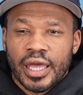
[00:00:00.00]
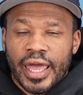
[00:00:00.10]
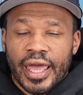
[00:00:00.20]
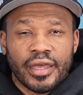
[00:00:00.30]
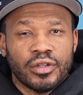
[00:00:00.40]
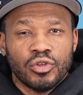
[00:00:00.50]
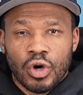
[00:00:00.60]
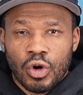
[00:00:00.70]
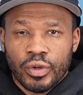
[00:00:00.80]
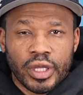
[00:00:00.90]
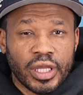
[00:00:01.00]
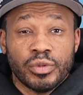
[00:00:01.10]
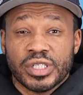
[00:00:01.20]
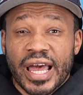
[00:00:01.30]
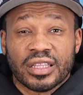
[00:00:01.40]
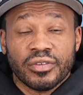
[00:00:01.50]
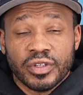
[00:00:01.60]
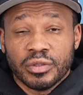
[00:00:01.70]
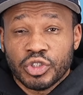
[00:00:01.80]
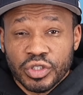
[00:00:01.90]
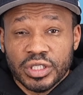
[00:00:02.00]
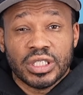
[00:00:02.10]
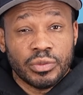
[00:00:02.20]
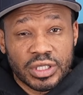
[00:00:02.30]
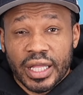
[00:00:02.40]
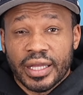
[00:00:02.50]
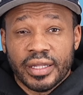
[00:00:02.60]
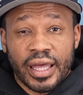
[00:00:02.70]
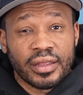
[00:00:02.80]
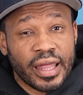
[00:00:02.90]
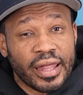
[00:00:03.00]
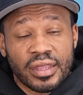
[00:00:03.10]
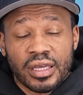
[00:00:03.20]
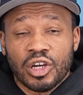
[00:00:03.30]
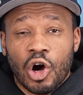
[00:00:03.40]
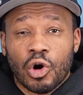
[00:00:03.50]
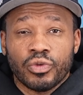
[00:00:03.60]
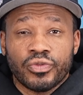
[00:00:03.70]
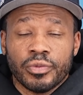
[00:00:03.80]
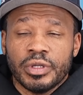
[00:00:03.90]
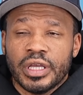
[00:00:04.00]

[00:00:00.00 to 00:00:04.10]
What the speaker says: And, he was active in them streets. He was letting that thing go, you feel me?